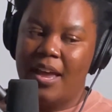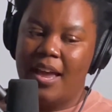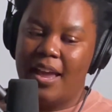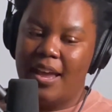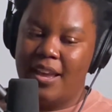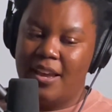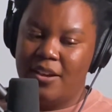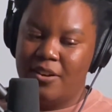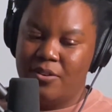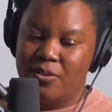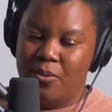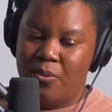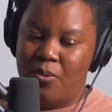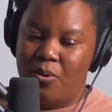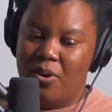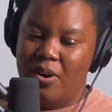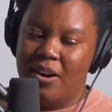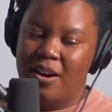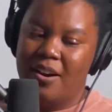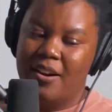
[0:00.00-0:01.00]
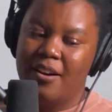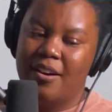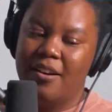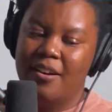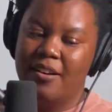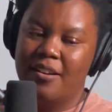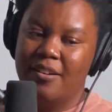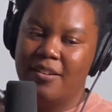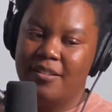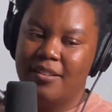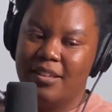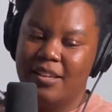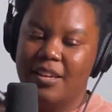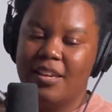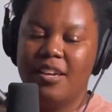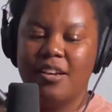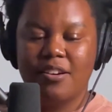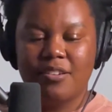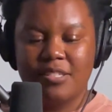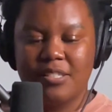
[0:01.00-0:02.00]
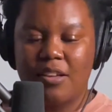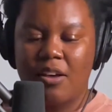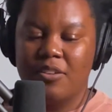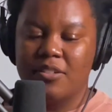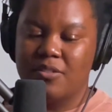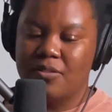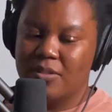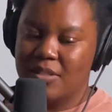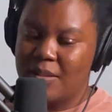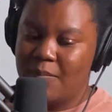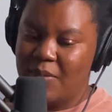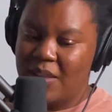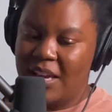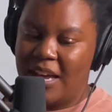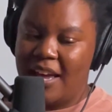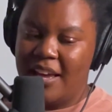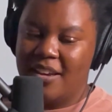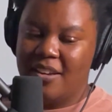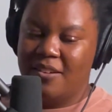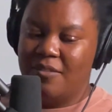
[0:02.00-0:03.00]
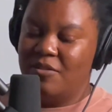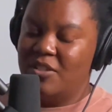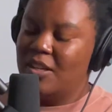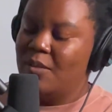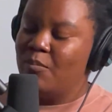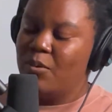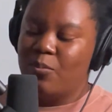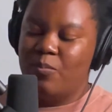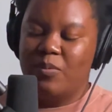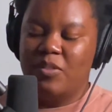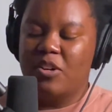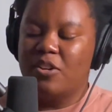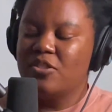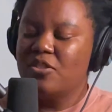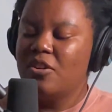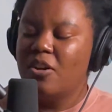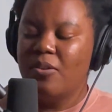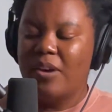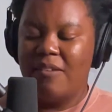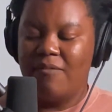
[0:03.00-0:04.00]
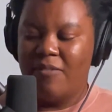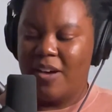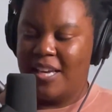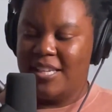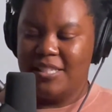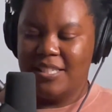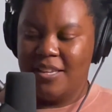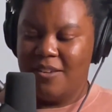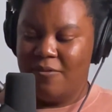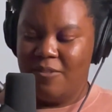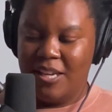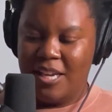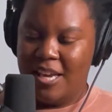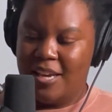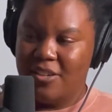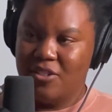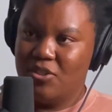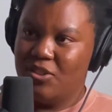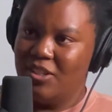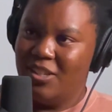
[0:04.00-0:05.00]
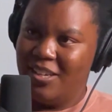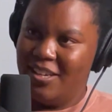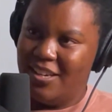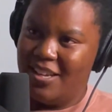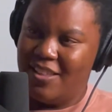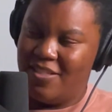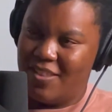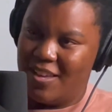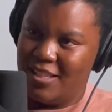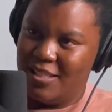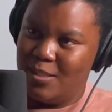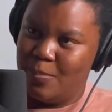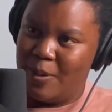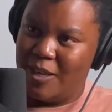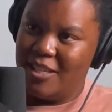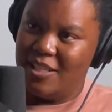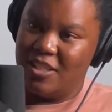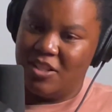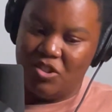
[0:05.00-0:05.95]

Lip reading: and or like, here's also something I could have done, but there's no advice giving actually in that space.